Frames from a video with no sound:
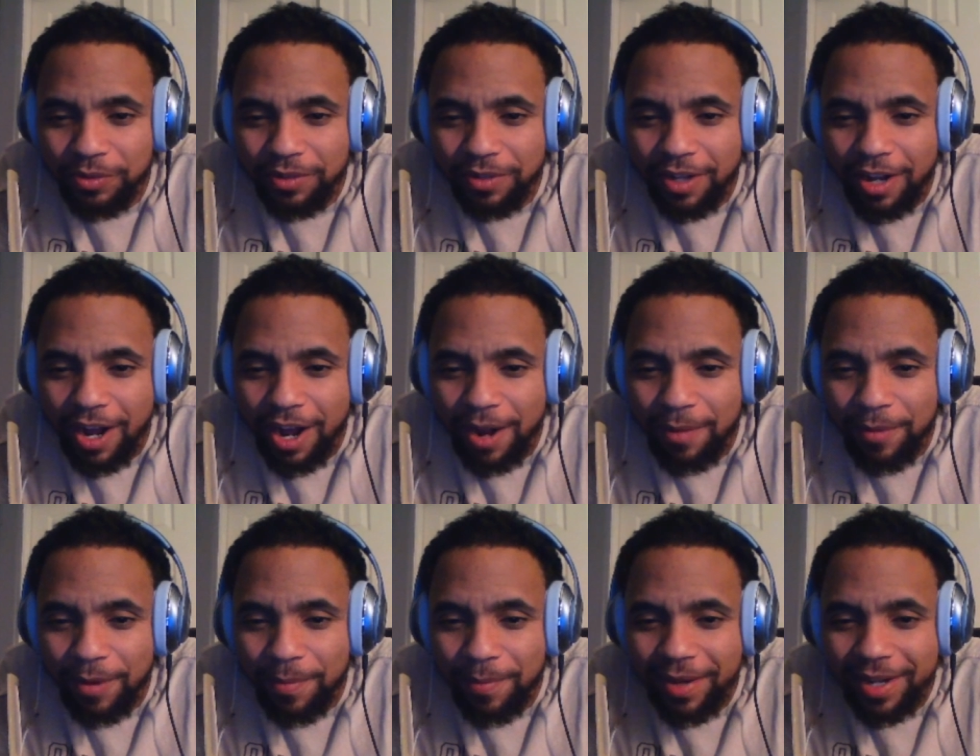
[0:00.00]
Oh,
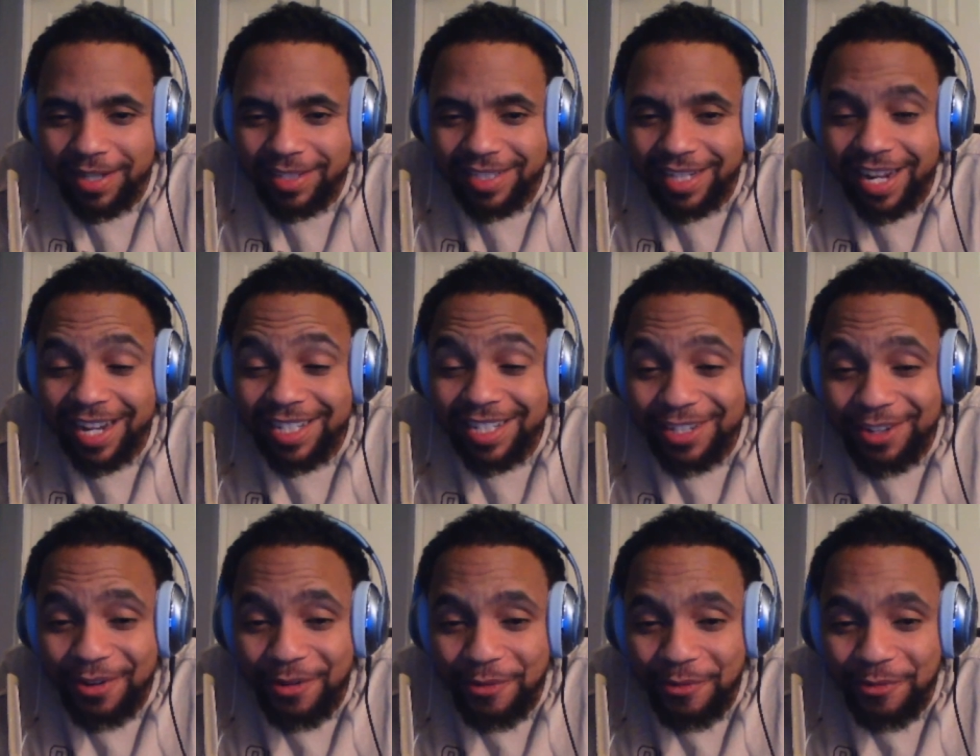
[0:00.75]
my man's catching
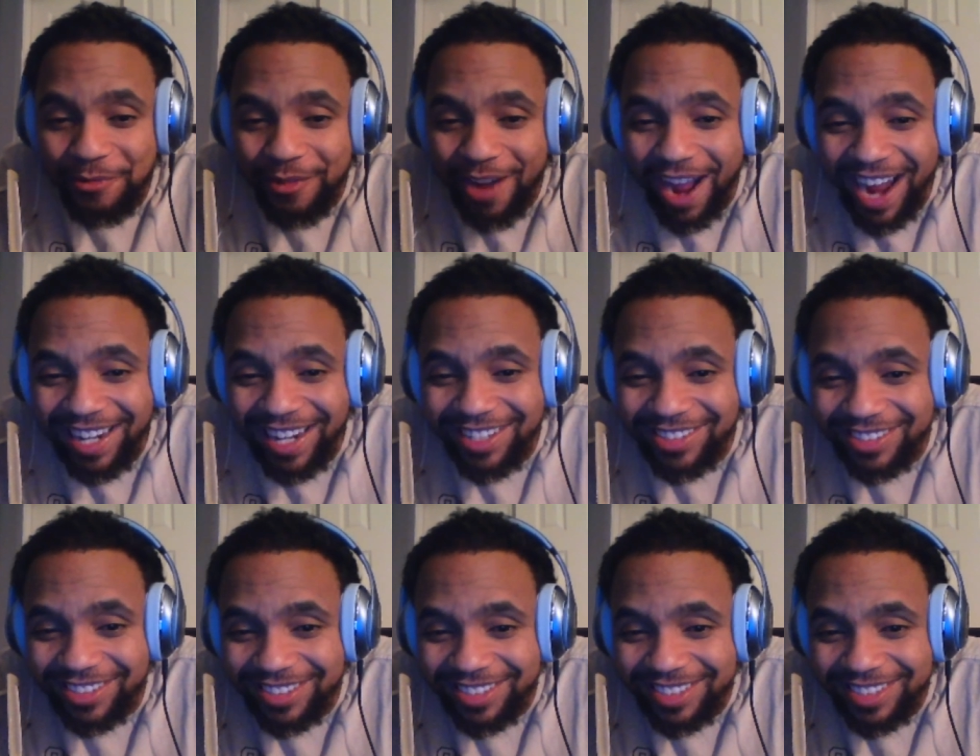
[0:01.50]
on fire.